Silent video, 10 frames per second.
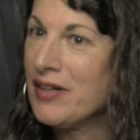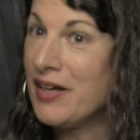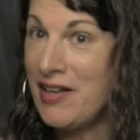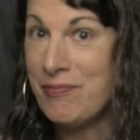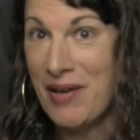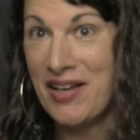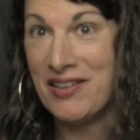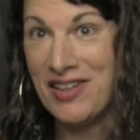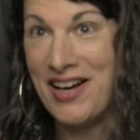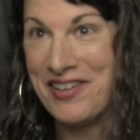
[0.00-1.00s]
and I've met a
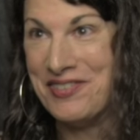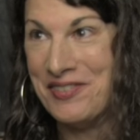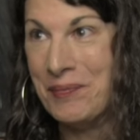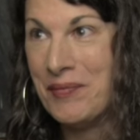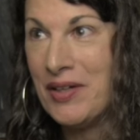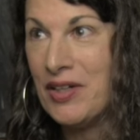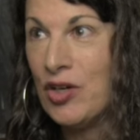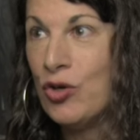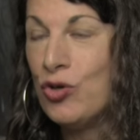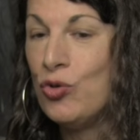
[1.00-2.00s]
lot of them,
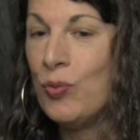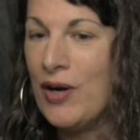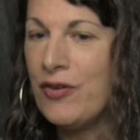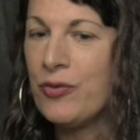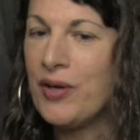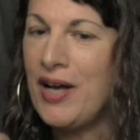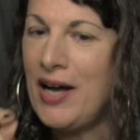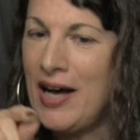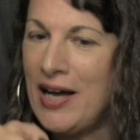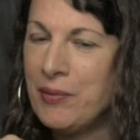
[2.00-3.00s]
who was what
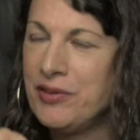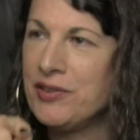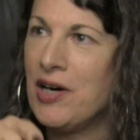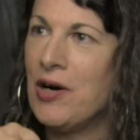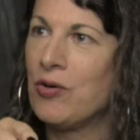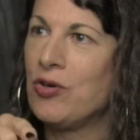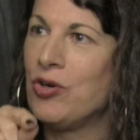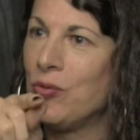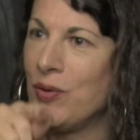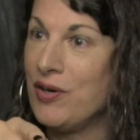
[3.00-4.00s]
I would call
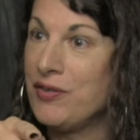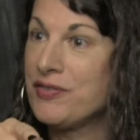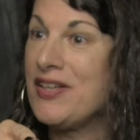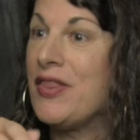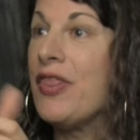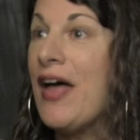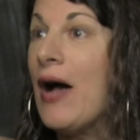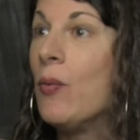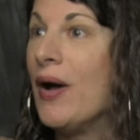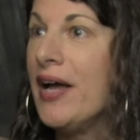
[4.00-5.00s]
coerced in
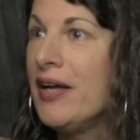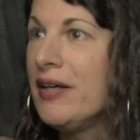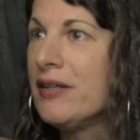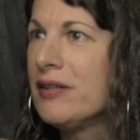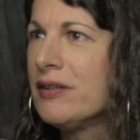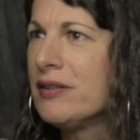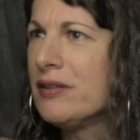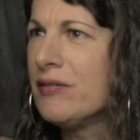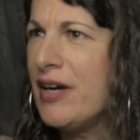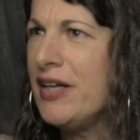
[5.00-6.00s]
that way,
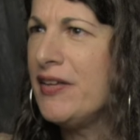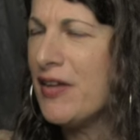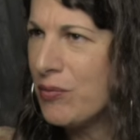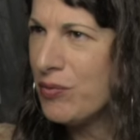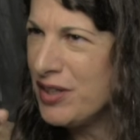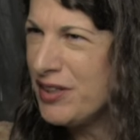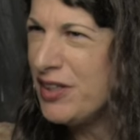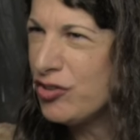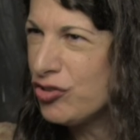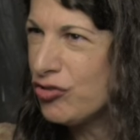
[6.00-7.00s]
right? In that
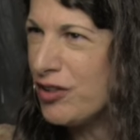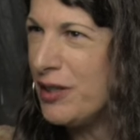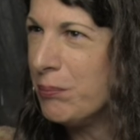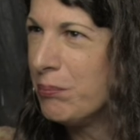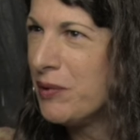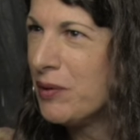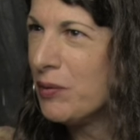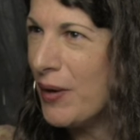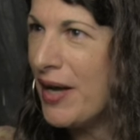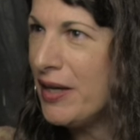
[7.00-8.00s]
really extreme
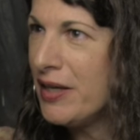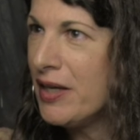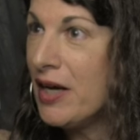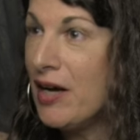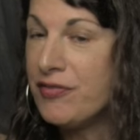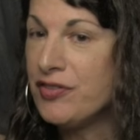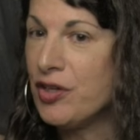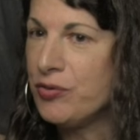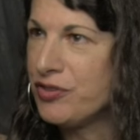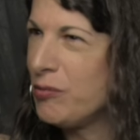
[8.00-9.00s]
way. I've
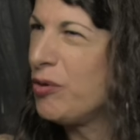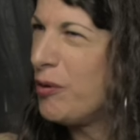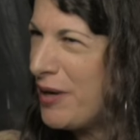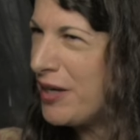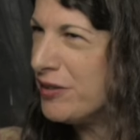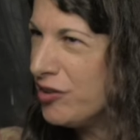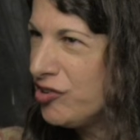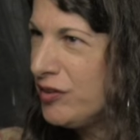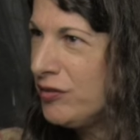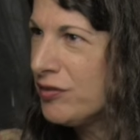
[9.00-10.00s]
known some who were in bad
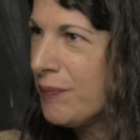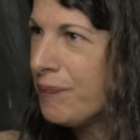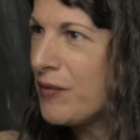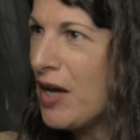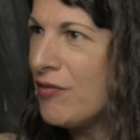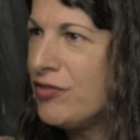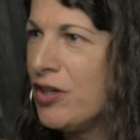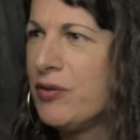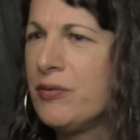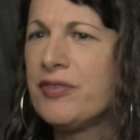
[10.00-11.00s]
conditions. I've
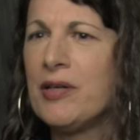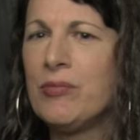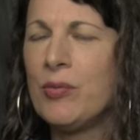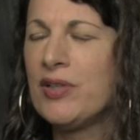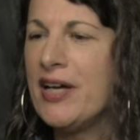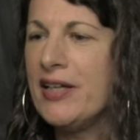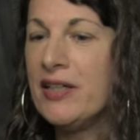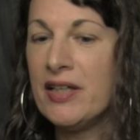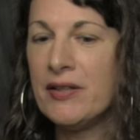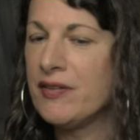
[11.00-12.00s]
known some who were like,
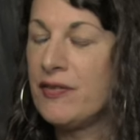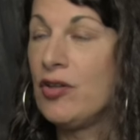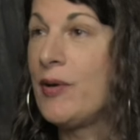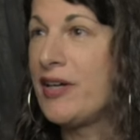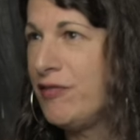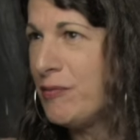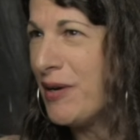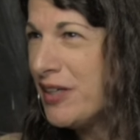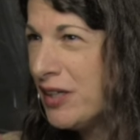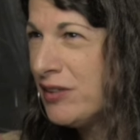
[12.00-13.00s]
this is the only way I can feed
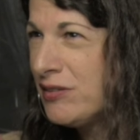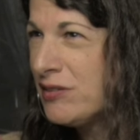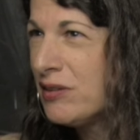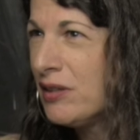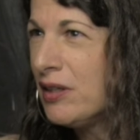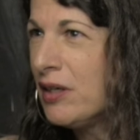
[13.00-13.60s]
my kids.